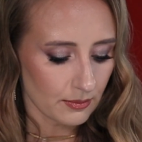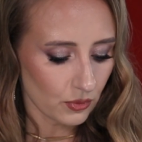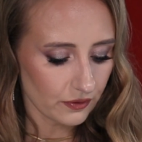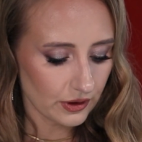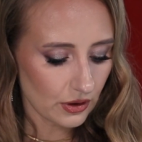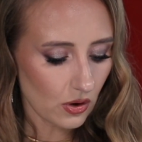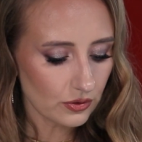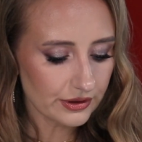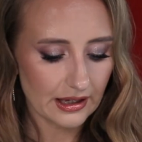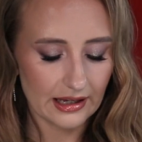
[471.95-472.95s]
Moving
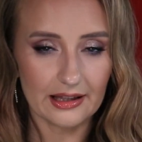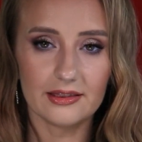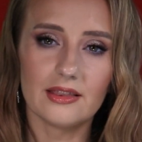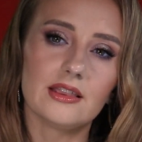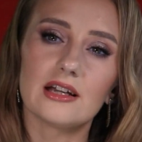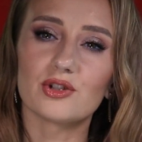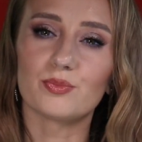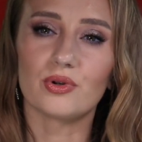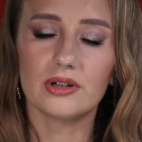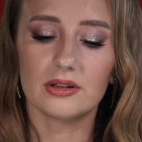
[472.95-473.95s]
on, and the next
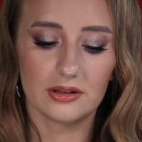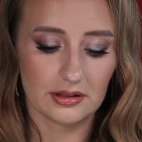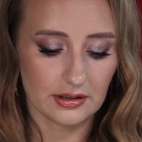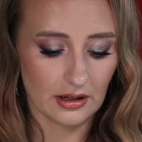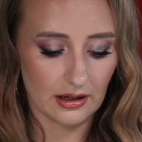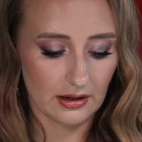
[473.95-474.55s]
product,